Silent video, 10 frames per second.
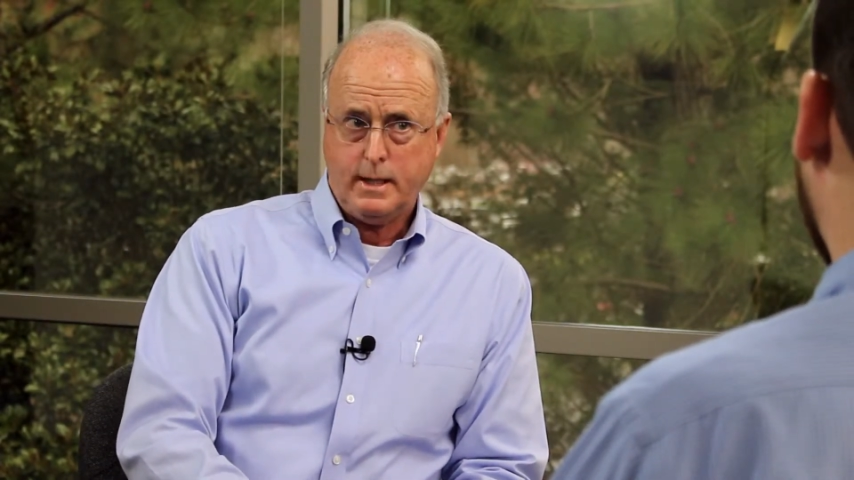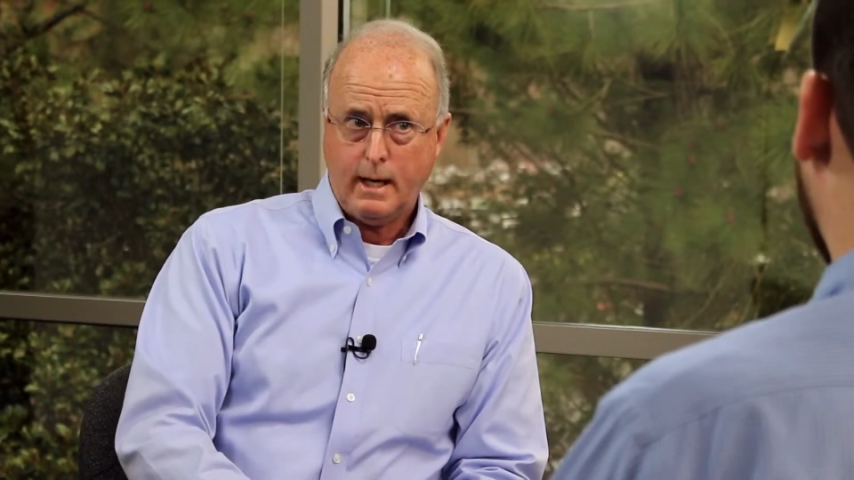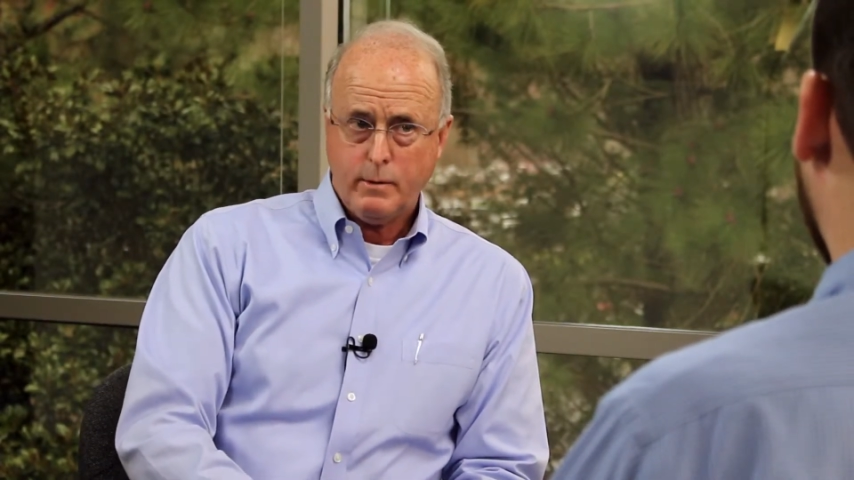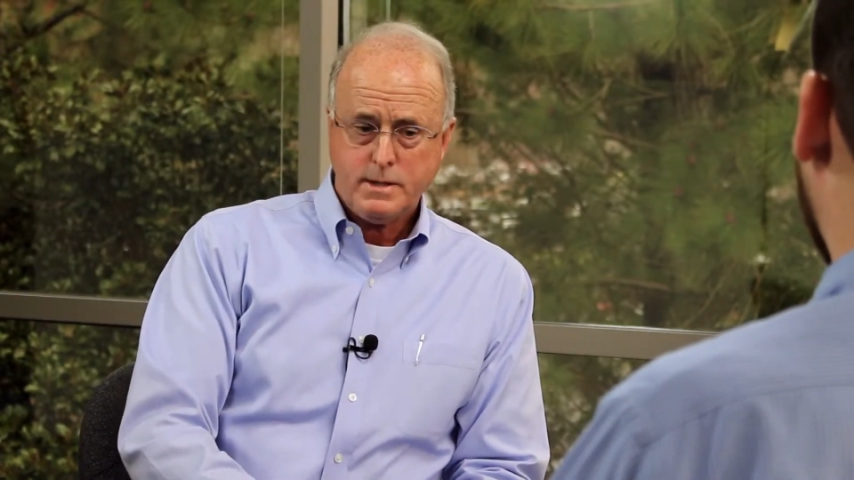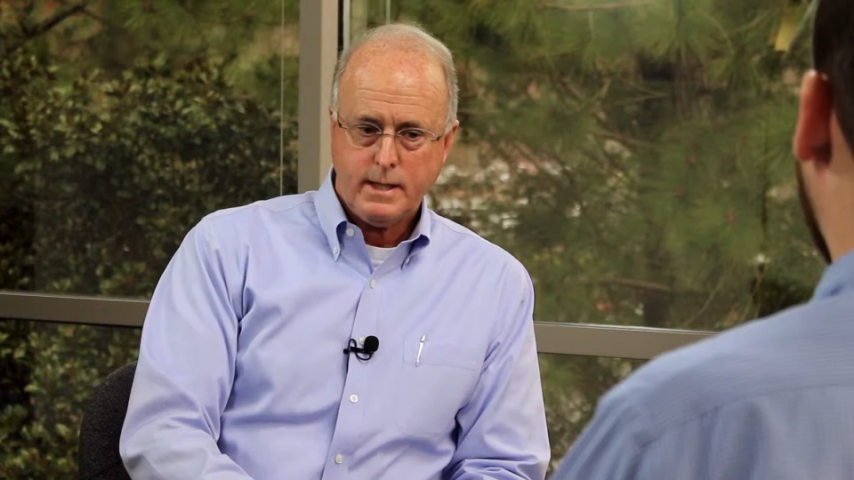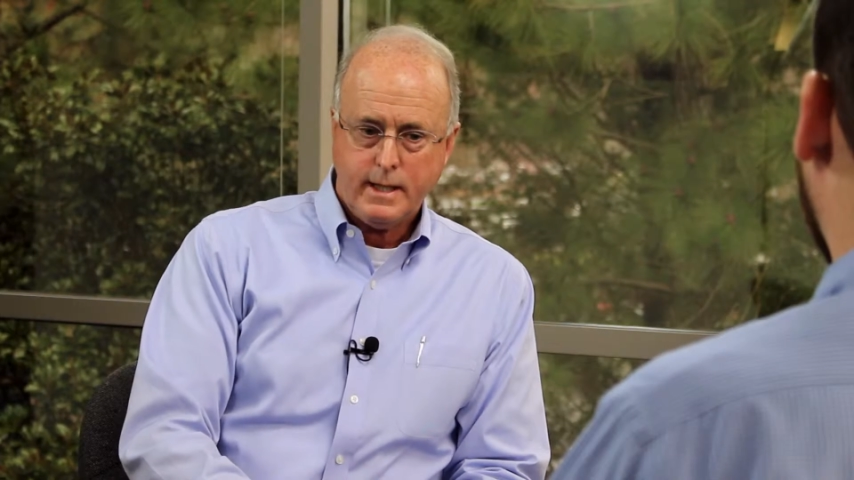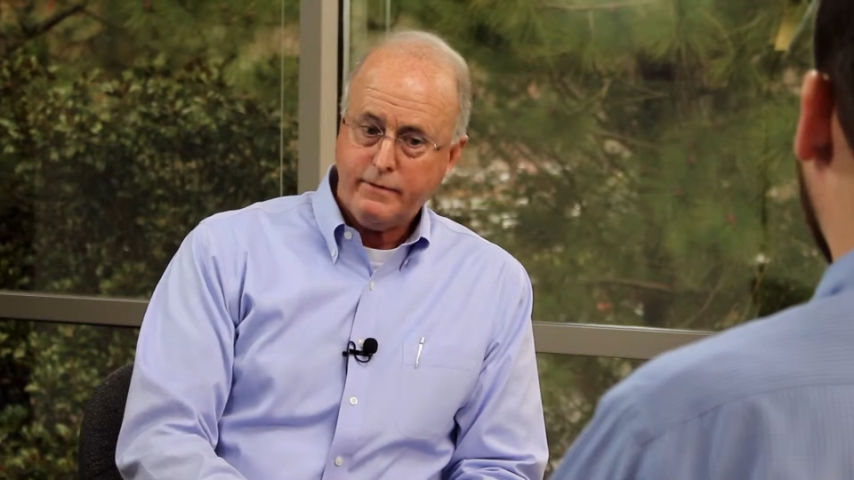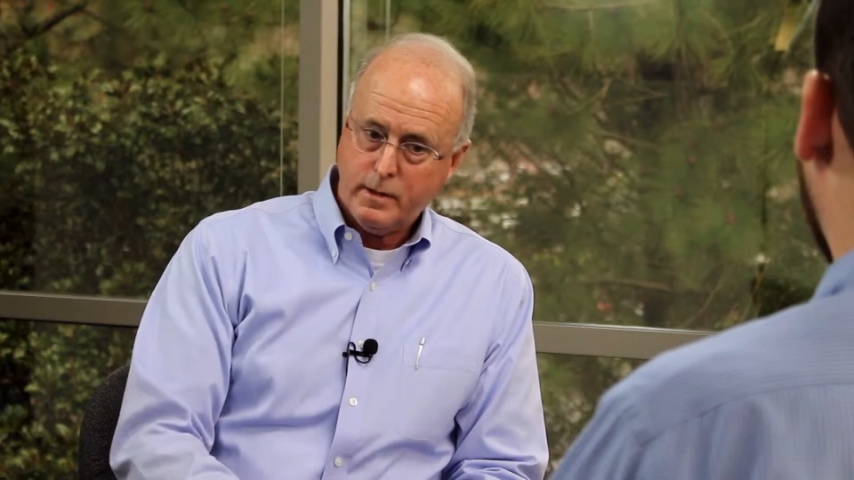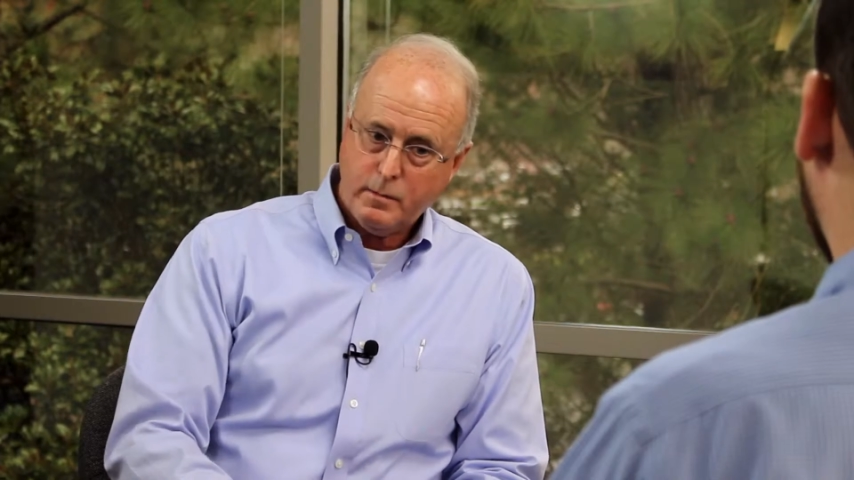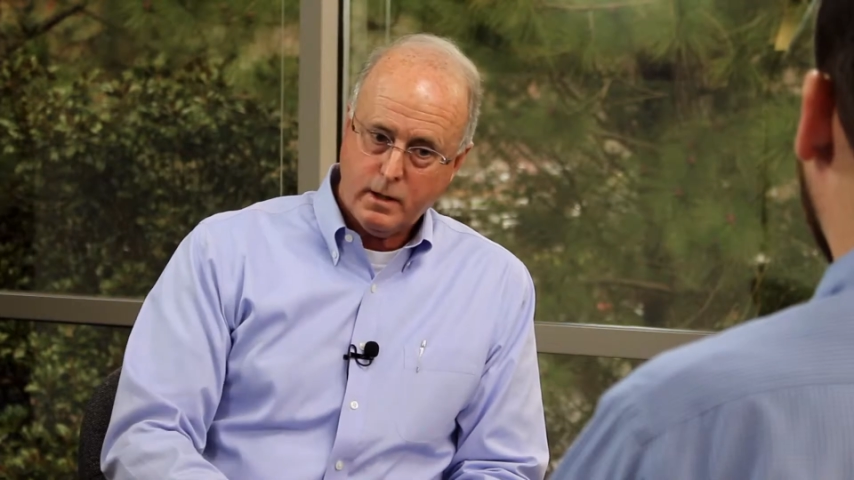and I would say
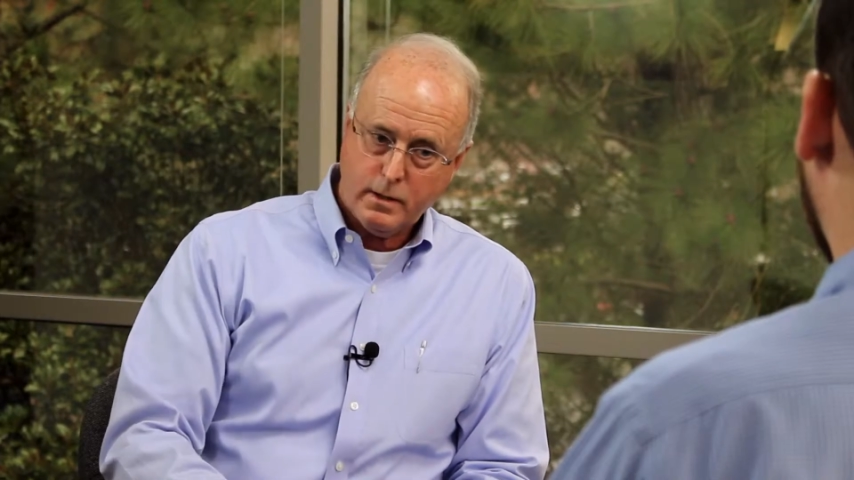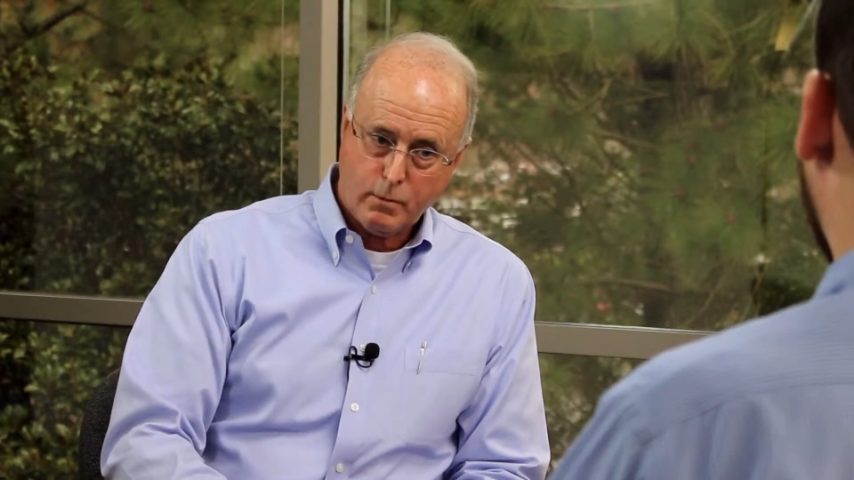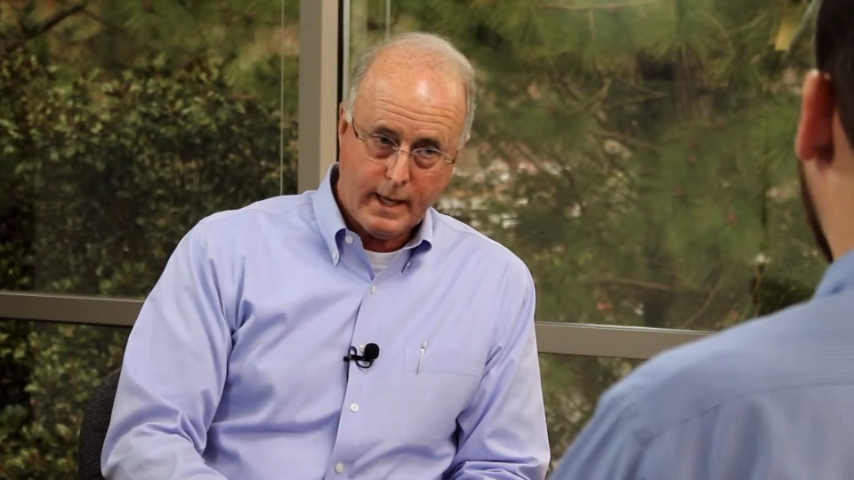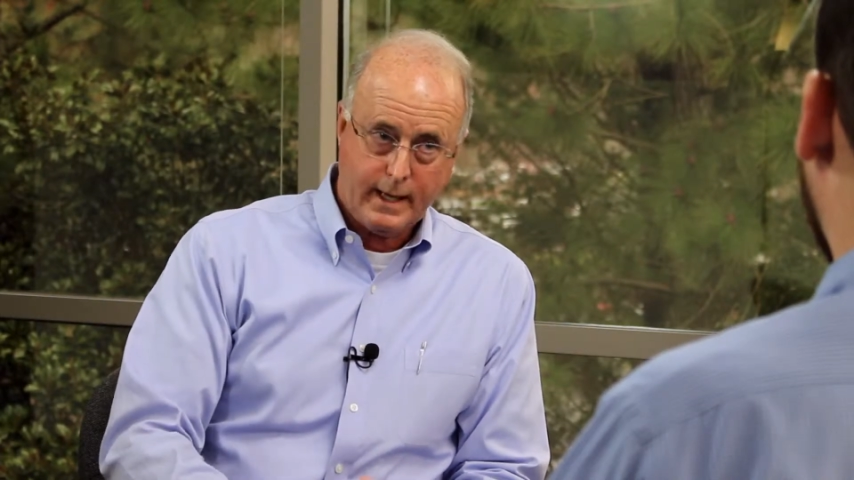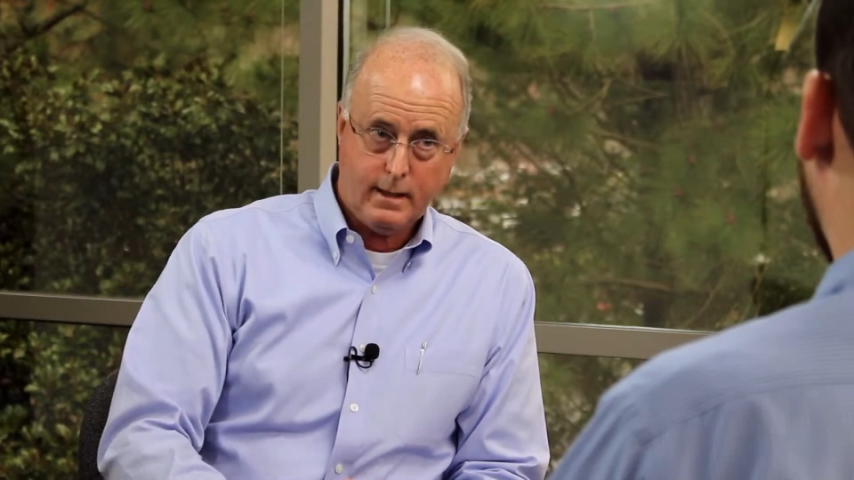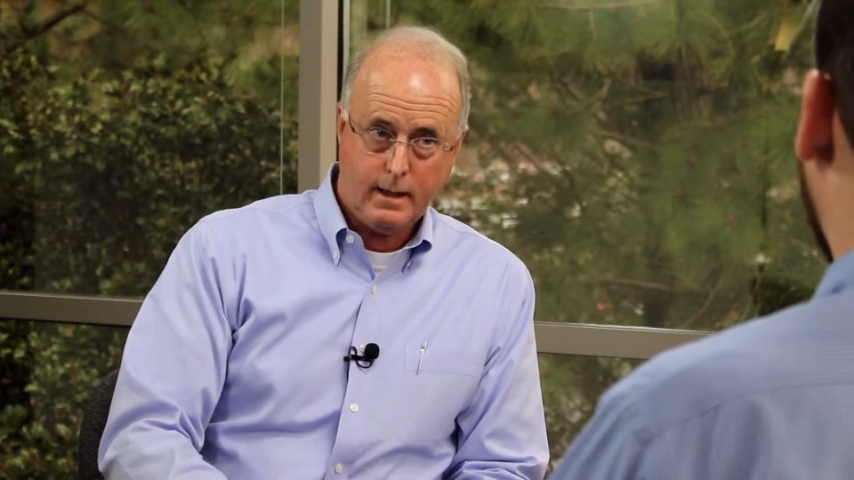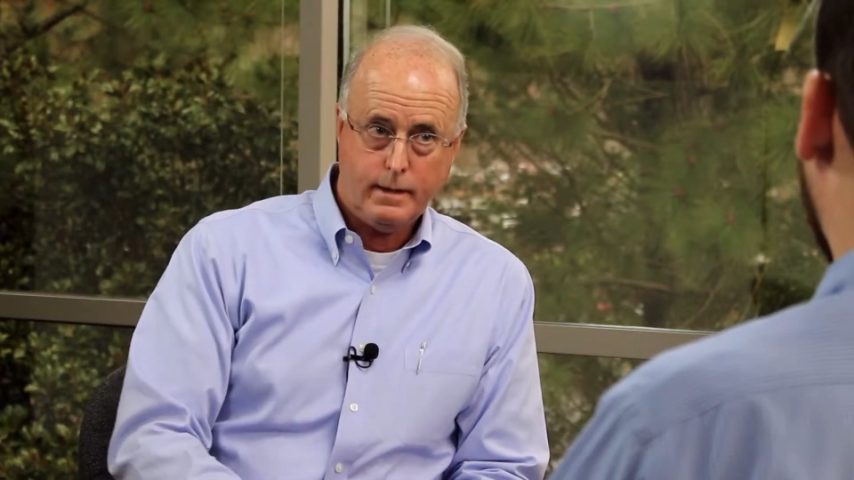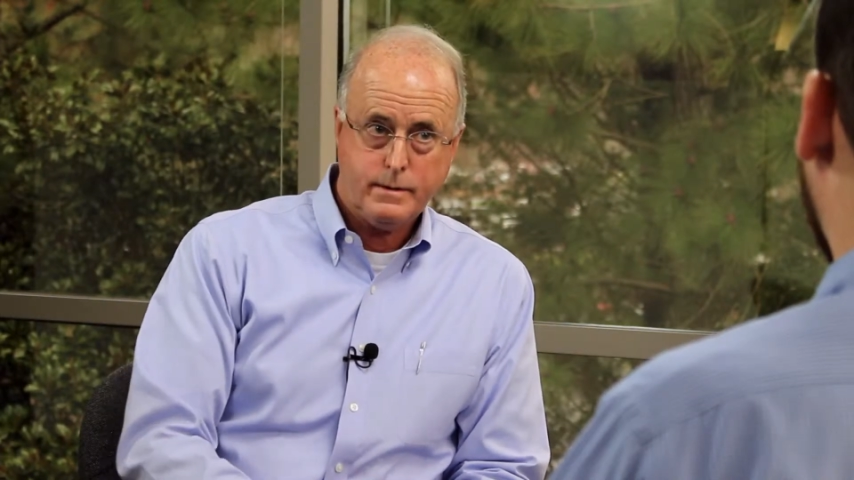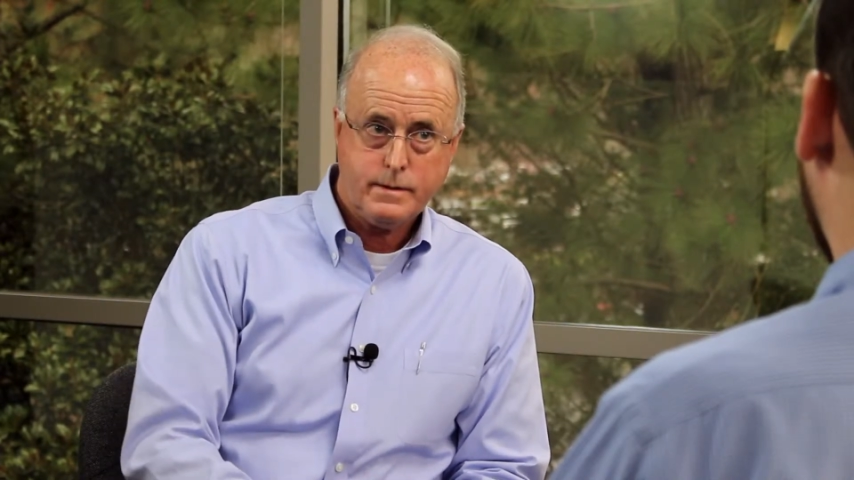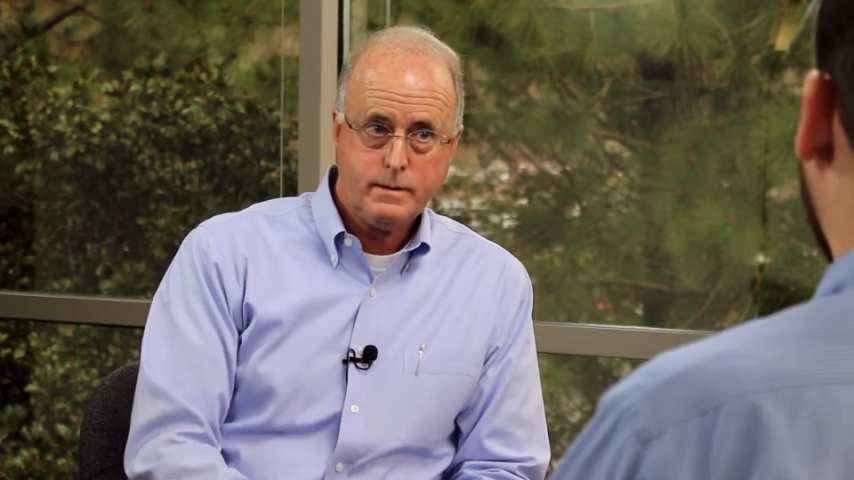even among the
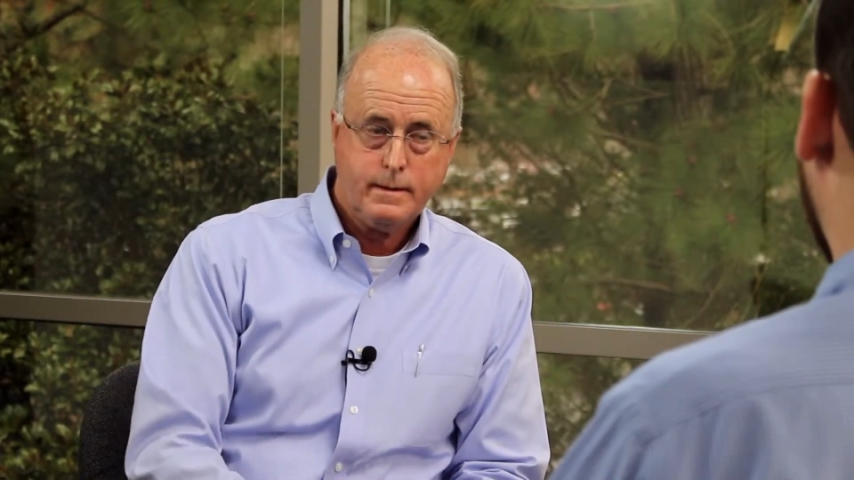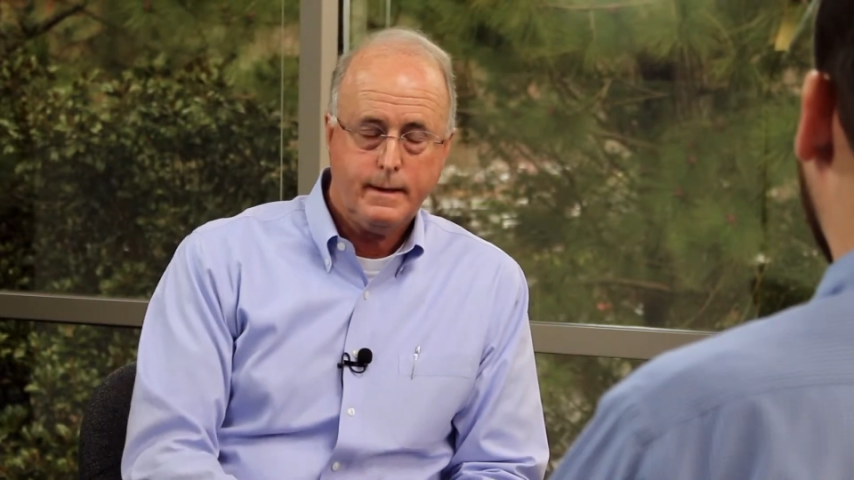regulators,